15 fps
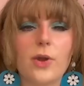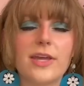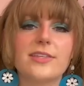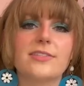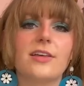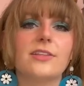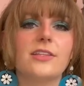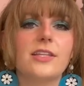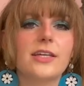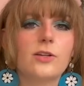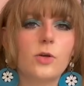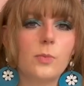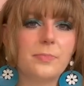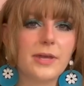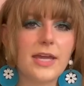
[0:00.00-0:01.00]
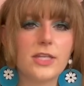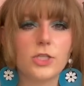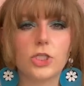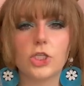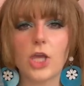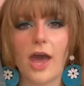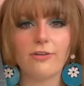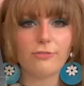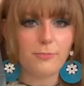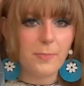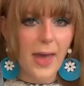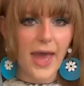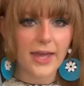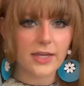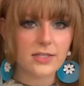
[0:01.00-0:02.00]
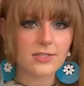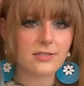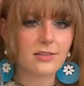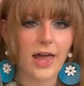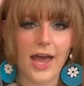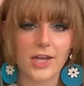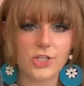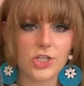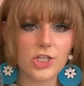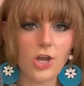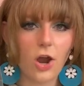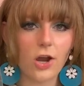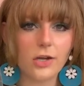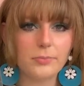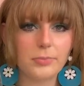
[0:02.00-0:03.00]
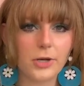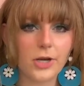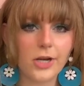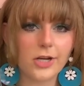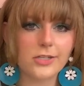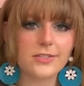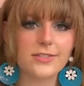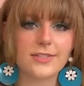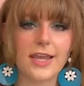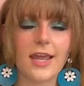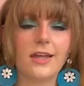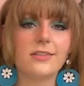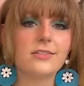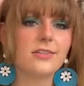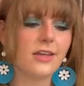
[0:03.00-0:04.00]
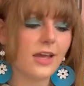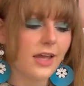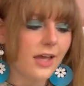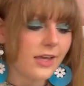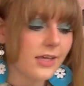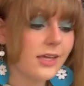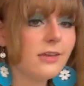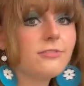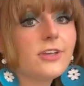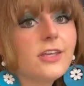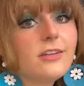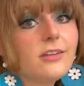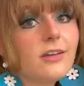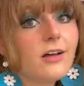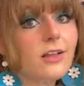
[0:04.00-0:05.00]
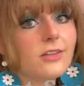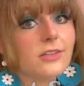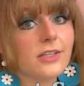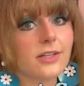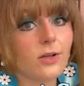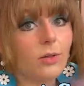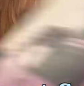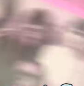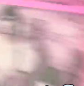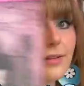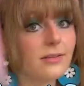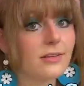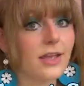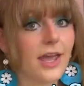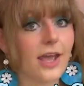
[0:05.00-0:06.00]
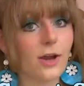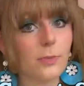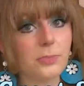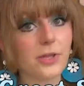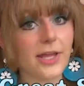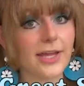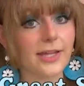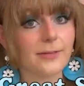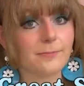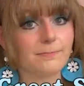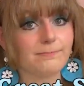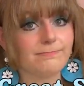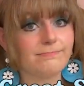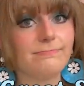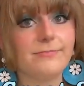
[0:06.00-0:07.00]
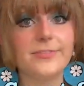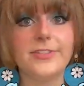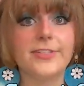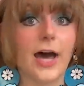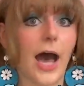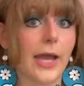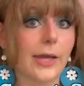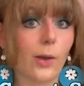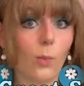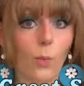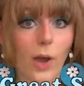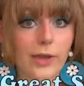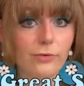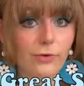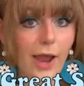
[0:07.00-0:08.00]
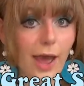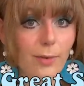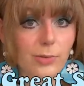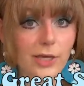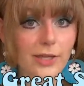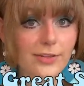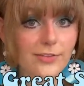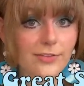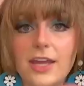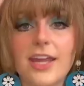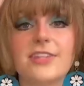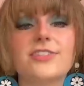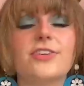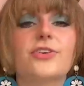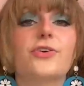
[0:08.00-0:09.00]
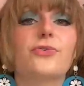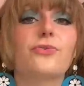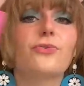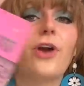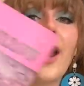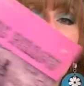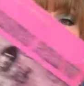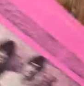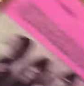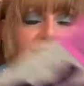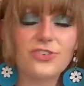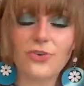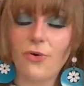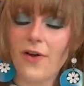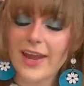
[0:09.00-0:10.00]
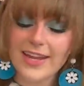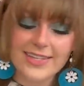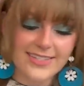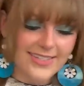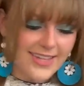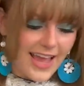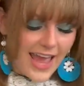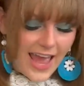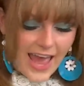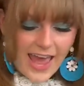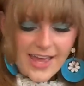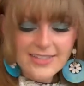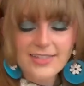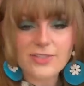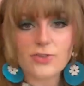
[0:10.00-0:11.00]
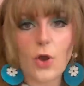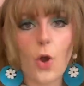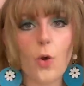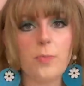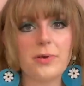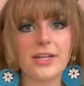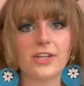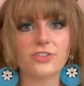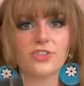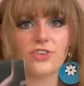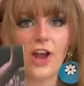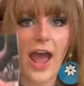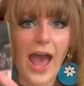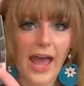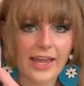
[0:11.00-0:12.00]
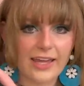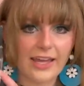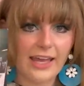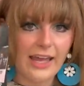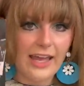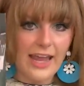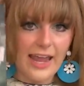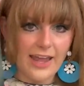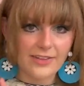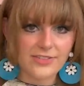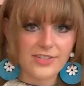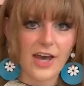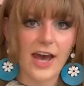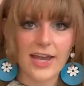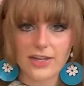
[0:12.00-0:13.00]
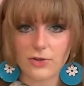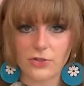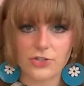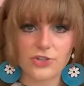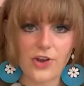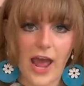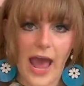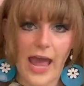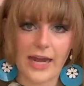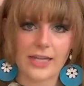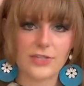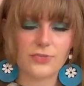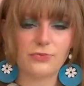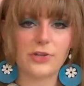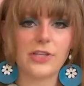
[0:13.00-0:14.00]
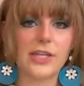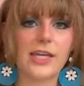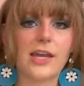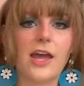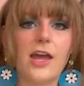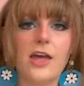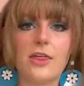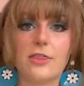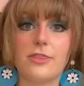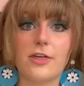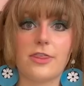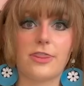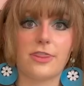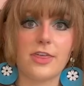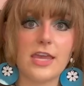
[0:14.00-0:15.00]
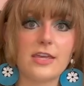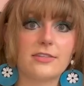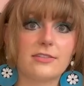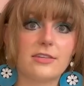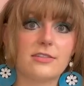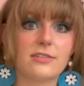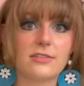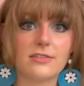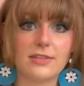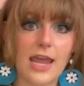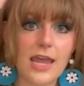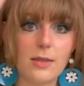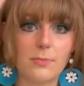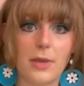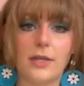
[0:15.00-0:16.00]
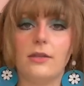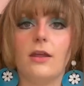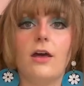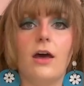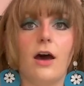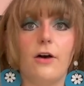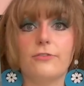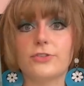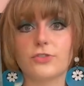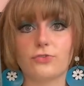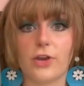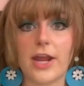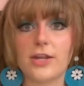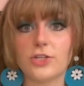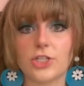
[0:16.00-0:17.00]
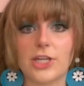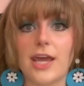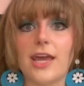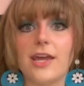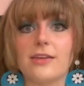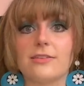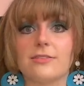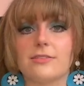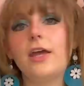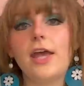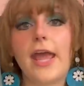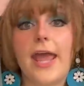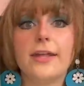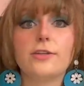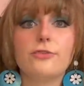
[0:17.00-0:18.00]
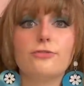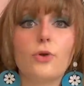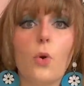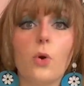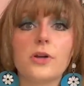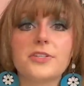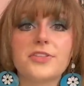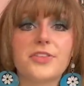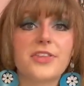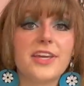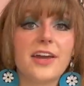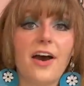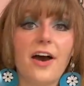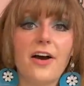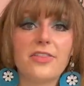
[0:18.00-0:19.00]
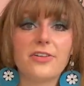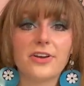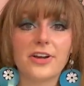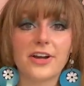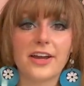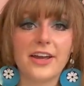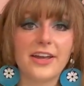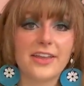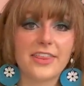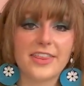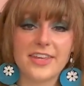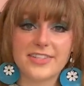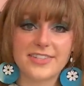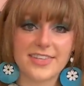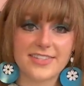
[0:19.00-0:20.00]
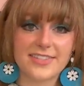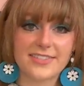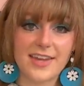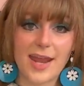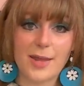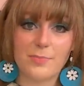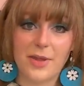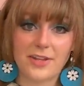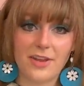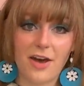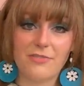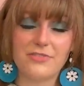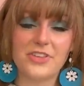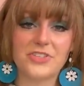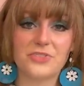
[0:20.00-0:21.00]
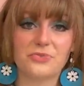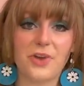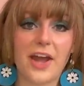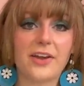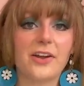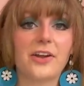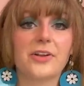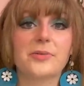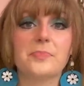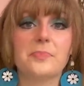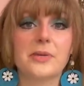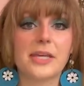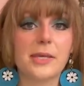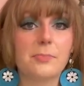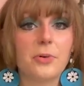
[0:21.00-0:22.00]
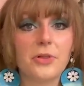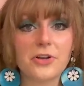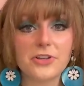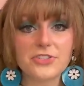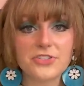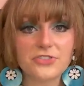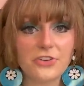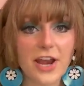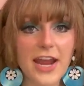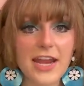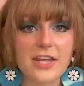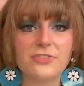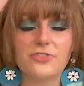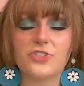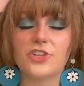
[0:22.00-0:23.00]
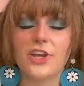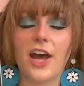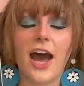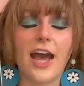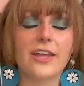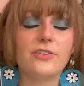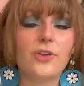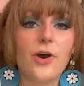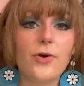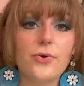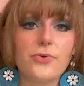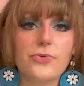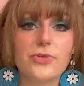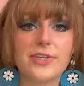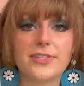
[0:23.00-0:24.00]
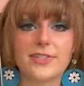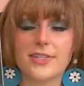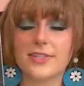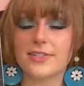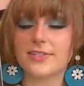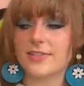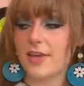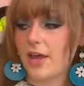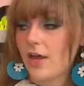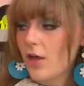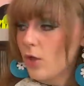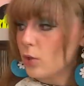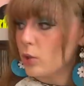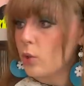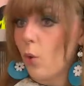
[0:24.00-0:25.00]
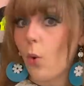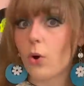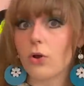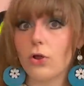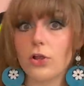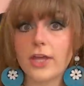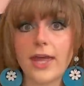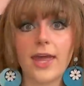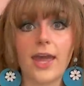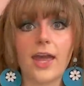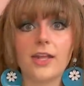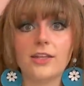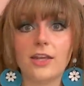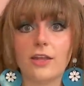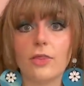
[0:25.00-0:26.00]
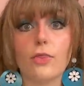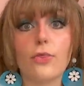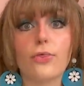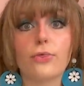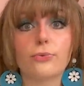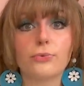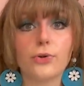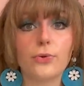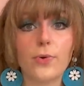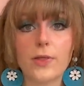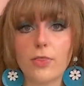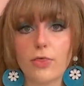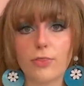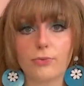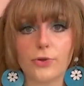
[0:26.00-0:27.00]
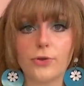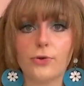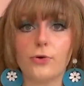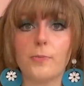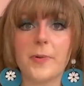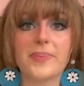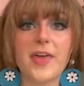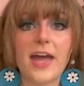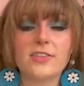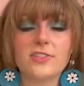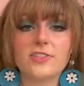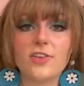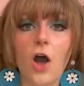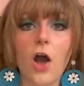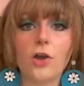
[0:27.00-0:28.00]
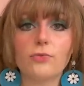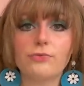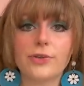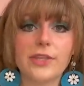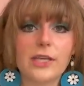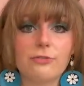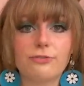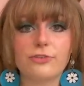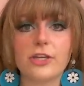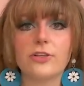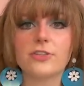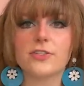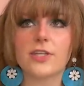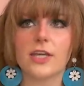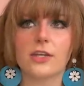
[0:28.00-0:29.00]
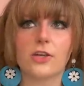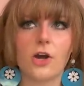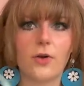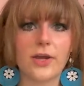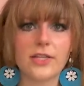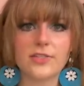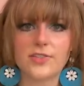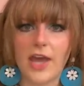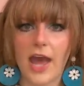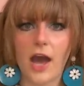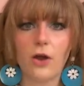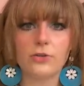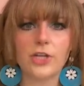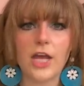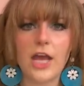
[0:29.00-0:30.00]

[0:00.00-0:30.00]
Is a little bit Jeff Beck / Yardbirds and even a little bit Airplane, Diet White Rabbit. It's a great choice as its opening track and title track. It's really the thesis statement of Strange Days. And of course, the other thesis statement of this record, People Are Strange. I know this is Laurel Canyon through and through, but that song really feels like going down